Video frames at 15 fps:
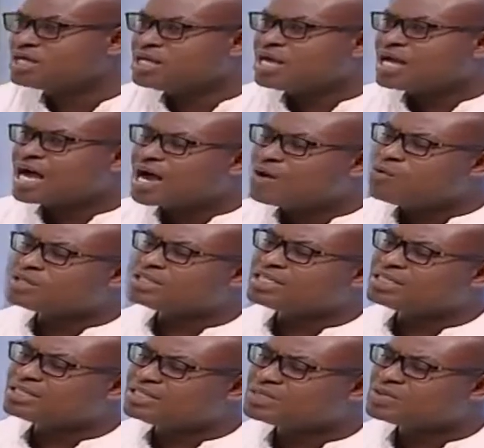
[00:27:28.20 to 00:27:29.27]
I want
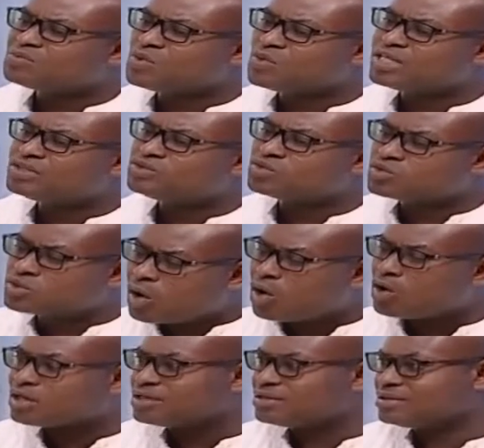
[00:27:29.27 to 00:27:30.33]
us this morning to
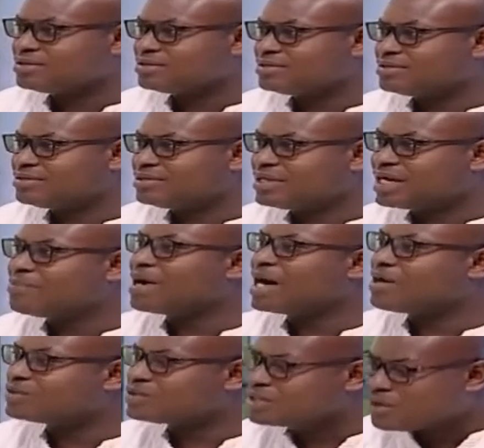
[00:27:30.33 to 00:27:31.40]
talk
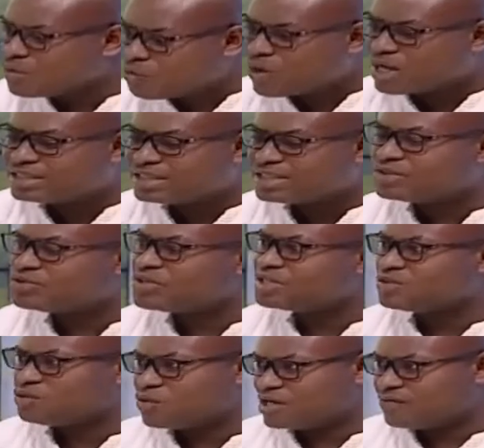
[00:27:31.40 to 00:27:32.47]
about one
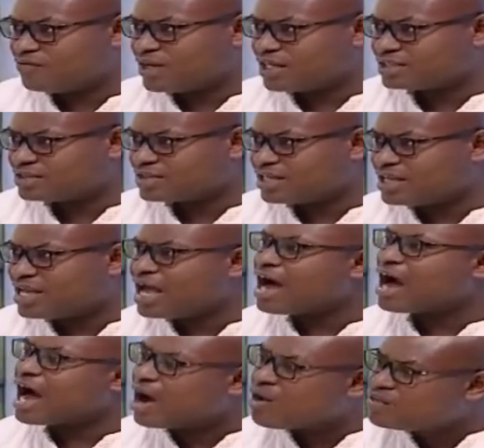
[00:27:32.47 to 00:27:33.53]
district, one factory,
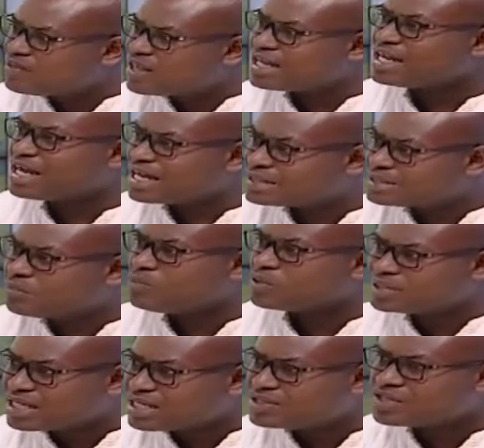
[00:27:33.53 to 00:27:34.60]
how that has the
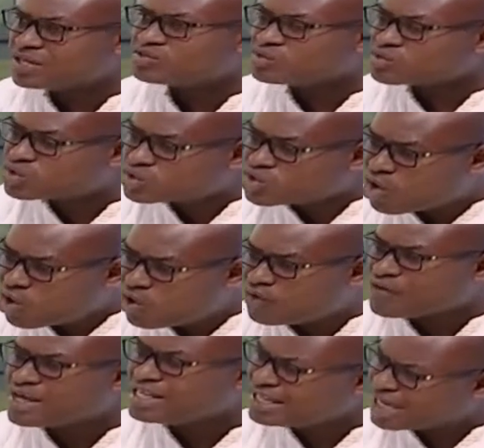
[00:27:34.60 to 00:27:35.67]
potential to solve
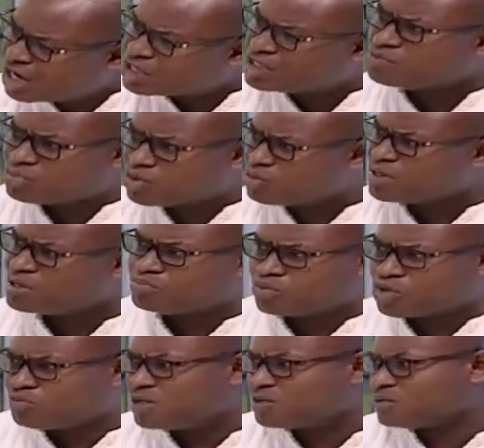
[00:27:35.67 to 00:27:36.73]
the unemployment
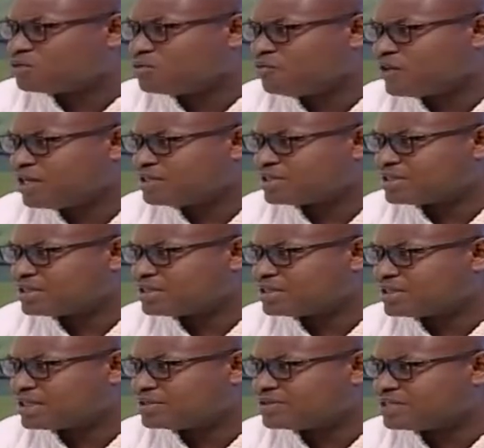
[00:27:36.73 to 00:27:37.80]
problems we face in this
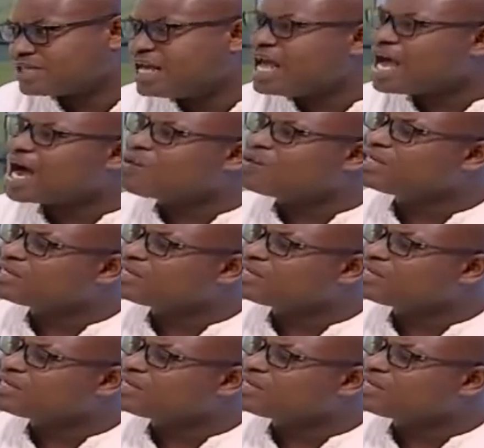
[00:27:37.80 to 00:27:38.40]
country. I want us